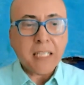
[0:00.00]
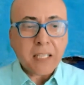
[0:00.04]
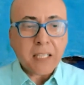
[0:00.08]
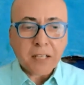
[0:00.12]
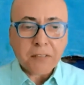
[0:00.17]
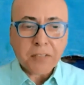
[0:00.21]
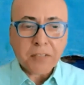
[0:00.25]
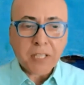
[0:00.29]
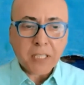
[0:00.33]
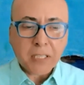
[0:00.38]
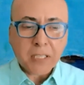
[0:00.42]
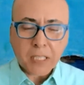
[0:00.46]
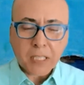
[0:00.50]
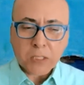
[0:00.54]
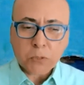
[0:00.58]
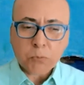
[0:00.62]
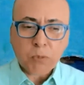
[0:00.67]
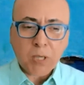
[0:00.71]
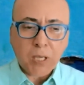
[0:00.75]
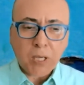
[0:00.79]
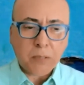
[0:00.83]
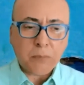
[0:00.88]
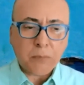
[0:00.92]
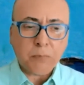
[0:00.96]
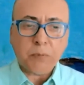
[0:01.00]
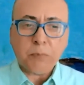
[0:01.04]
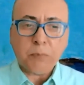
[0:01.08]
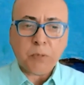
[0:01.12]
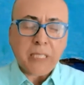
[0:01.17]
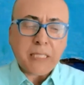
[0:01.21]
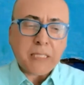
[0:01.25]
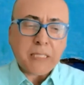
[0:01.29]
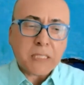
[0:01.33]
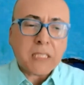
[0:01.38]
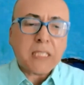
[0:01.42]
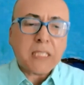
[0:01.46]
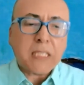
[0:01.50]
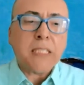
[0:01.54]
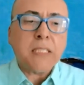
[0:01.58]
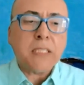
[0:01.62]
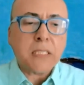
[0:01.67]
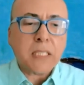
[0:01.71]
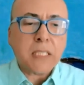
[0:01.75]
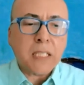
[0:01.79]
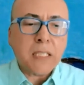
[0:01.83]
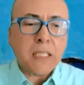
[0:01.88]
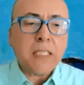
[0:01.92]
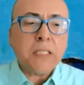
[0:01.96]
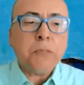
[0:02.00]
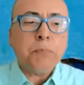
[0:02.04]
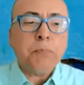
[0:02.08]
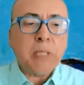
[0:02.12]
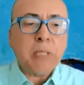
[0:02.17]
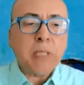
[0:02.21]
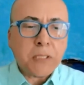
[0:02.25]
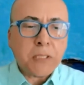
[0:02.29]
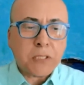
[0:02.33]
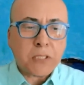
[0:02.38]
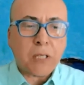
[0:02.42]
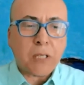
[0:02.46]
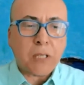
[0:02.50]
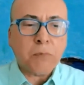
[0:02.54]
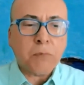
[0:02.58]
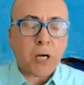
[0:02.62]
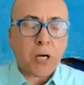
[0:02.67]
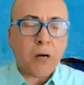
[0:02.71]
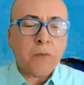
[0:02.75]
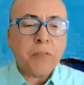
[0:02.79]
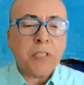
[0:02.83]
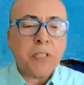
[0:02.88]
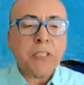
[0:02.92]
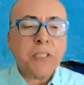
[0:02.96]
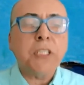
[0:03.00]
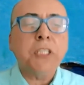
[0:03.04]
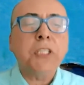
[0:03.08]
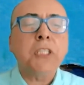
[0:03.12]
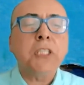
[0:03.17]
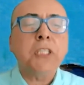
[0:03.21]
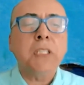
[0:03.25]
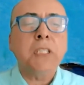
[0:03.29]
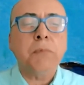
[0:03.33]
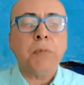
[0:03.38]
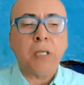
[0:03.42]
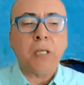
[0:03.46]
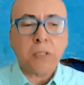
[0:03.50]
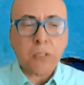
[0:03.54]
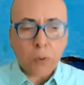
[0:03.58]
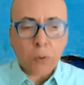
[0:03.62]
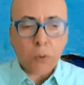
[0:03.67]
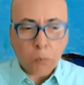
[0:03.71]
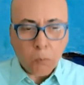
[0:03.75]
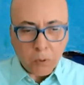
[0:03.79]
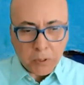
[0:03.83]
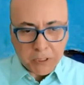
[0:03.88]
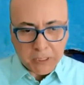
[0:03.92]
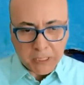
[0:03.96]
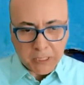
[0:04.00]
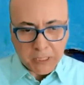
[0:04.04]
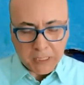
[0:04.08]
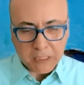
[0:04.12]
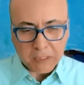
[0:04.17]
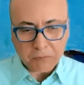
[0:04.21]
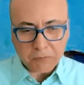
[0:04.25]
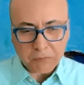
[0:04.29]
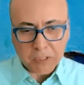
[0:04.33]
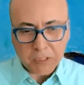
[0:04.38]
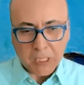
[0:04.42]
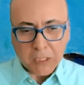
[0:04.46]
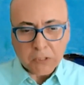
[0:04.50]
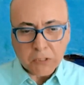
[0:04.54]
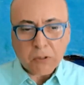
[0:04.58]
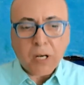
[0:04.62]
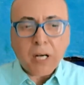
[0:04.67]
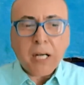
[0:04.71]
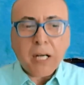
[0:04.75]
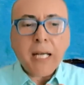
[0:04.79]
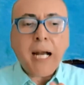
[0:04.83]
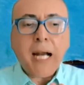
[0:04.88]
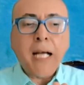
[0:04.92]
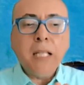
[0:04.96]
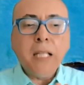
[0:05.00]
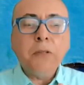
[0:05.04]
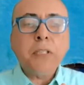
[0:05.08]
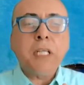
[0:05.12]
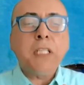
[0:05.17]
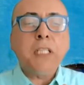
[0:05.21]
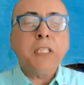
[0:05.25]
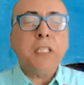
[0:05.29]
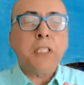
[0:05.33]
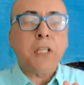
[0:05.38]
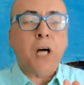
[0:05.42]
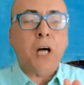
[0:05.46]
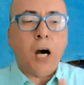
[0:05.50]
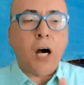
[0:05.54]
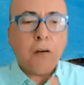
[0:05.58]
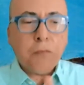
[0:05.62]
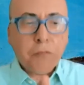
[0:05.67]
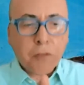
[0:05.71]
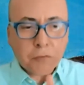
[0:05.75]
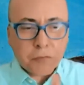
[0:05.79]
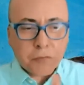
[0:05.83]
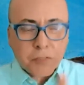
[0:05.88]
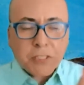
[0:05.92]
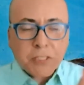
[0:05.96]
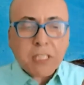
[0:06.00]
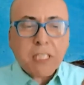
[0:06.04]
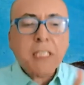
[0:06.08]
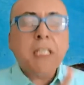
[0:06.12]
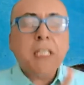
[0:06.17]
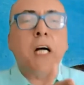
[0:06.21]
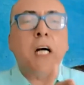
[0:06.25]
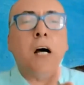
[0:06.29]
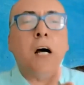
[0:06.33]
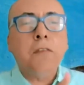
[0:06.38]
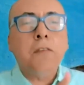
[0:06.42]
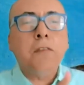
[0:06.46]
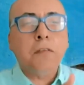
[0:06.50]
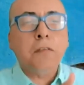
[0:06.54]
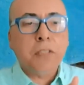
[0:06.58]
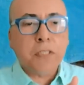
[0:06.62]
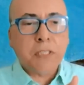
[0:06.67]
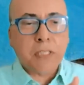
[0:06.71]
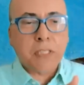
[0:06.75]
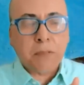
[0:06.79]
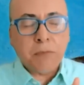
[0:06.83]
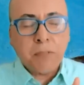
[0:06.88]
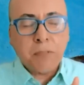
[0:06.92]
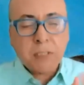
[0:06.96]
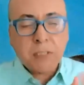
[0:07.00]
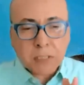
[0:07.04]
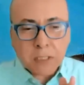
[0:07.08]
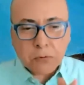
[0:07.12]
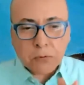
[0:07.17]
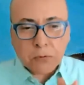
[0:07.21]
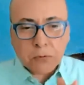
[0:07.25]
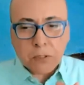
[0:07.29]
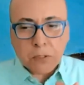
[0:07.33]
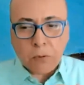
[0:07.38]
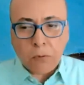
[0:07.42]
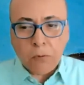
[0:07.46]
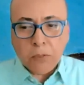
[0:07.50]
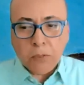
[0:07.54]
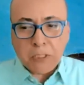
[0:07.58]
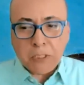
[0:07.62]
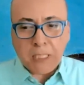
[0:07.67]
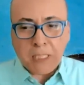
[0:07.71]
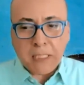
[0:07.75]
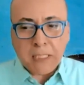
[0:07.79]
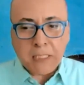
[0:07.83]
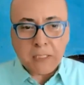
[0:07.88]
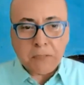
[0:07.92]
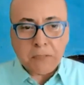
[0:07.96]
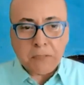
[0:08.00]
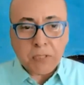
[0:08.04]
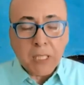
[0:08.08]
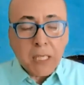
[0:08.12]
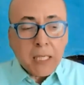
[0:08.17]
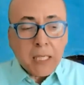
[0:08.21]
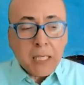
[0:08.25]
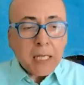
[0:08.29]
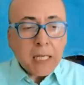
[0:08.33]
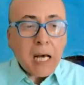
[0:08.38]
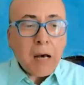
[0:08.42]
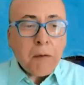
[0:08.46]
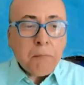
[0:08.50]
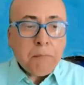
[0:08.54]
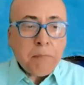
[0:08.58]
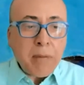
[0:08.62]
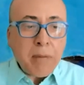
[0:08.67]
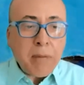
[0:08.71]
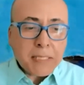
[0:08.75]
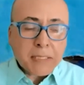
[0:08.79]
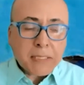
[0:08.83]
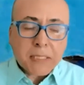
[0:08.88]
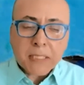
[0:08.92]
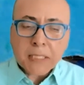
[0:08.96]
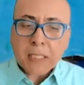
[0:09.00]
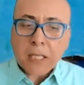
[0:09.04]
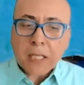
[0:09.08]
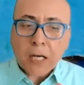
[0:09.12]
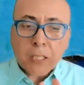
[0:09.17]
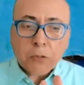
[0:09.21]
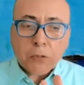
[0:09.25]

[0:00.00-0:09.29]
and then i realized well let's let's uh, let's bring some conversation about the alternatives so i allocated half of the second half of the semester to the alternatives And basically,